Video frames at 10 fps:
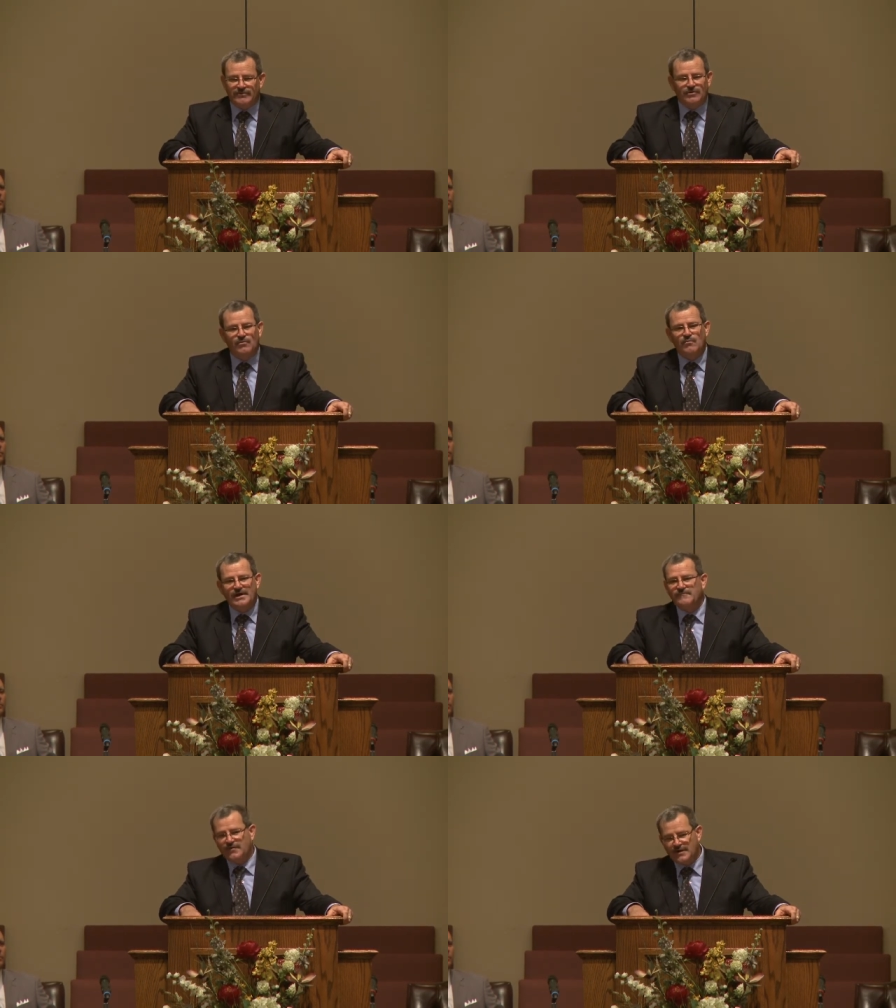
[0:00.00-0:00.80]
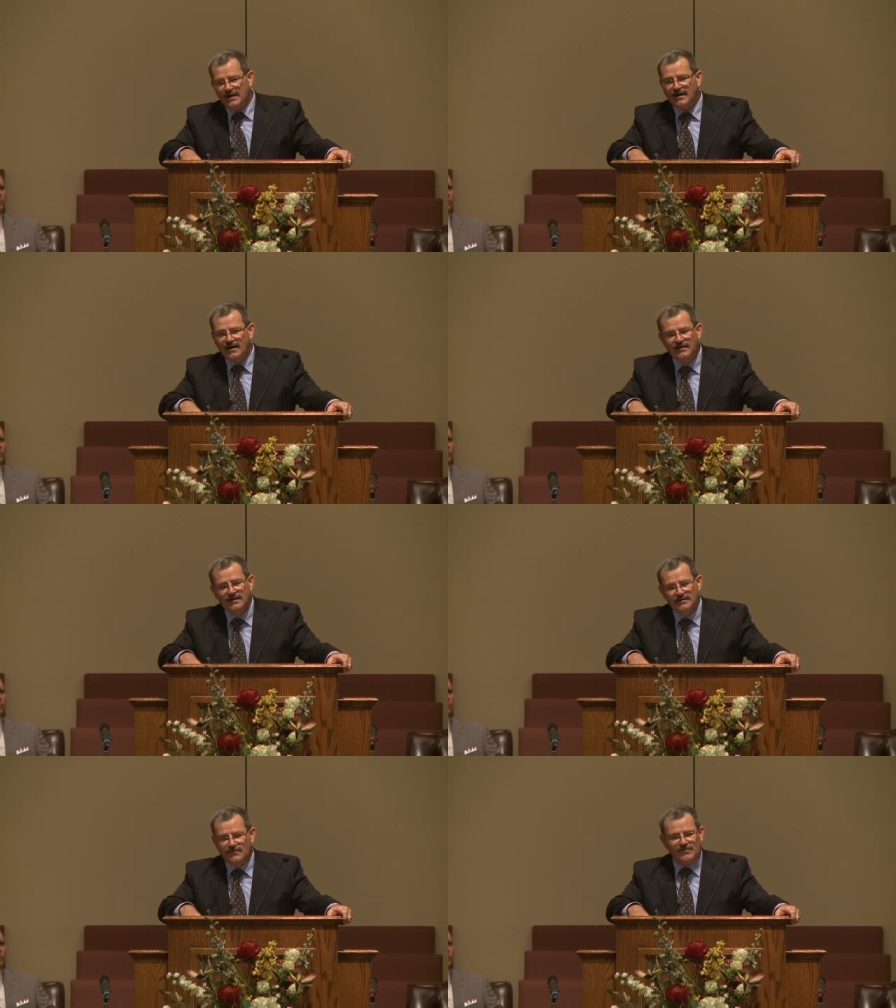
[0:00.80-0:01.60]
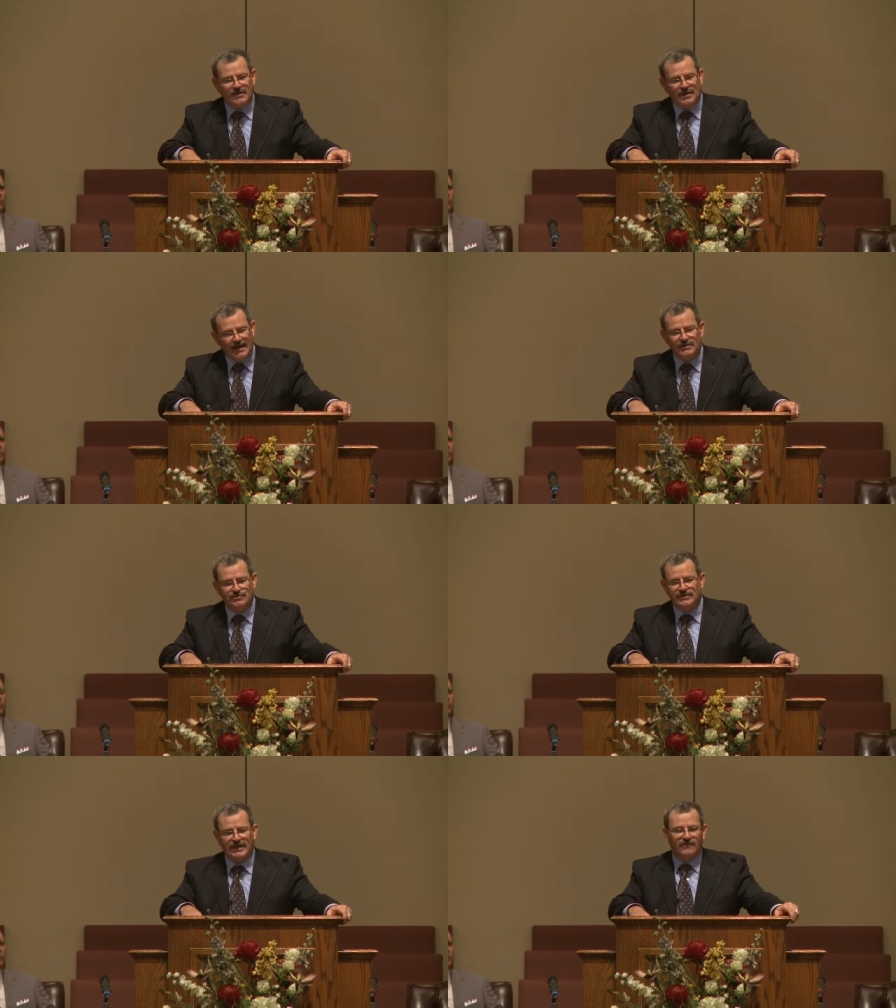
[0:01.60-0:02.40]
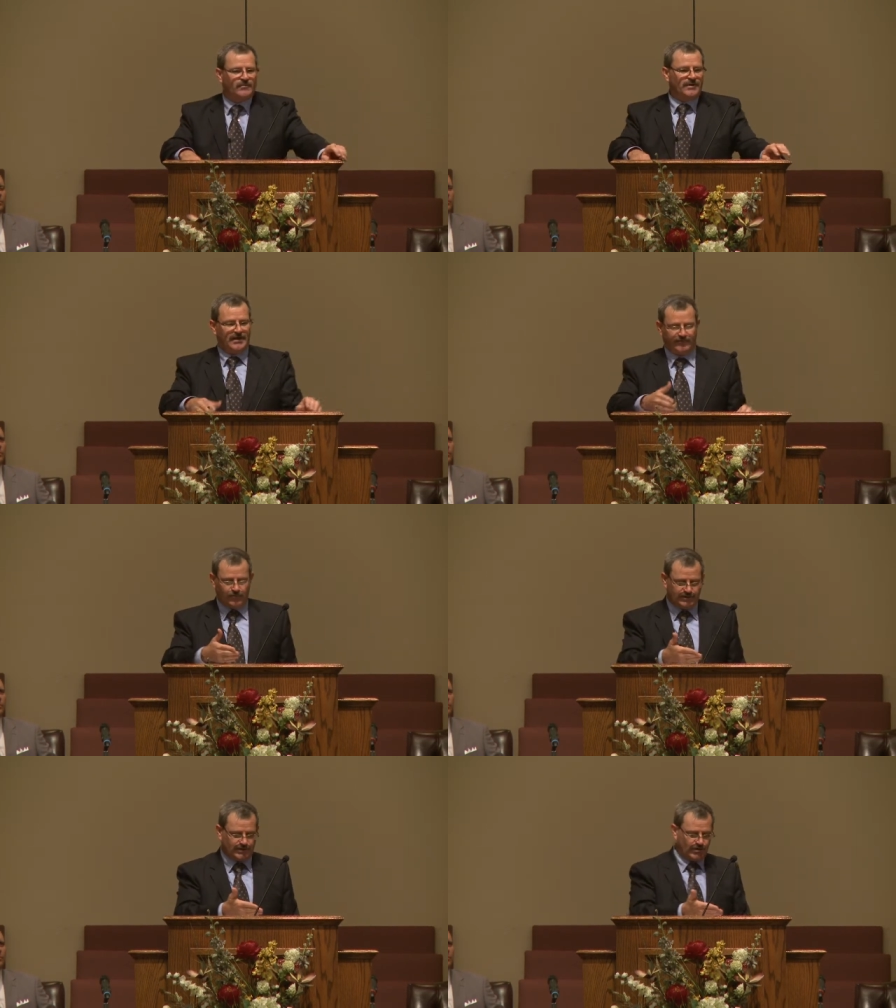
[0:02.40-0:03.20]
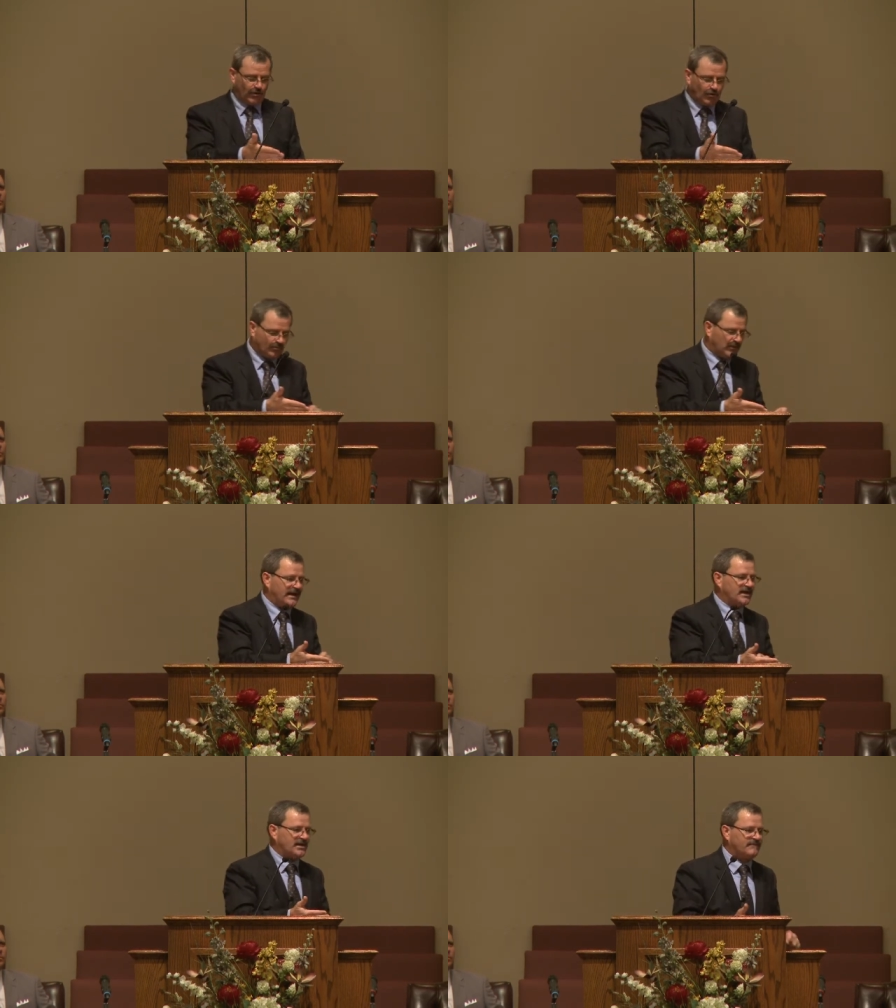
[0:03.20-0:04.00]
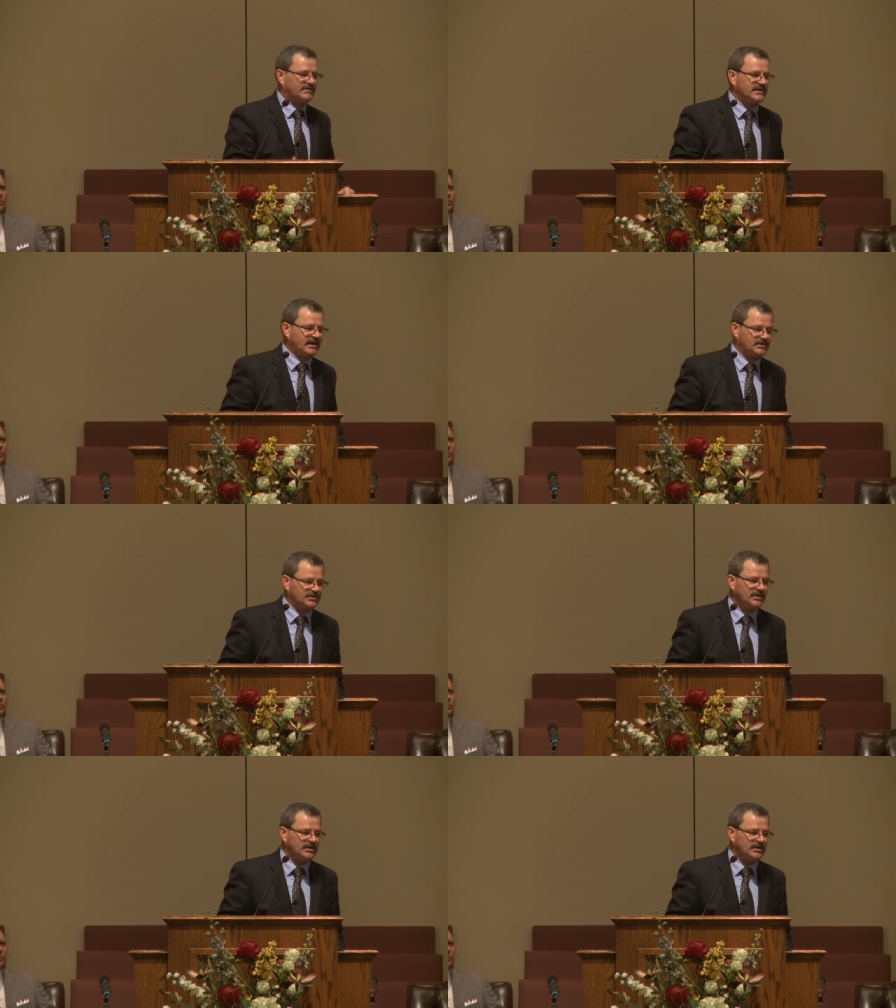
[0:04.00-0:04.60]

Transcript: Don't wait for God to send an angel down from heaven with a gold-plated invitation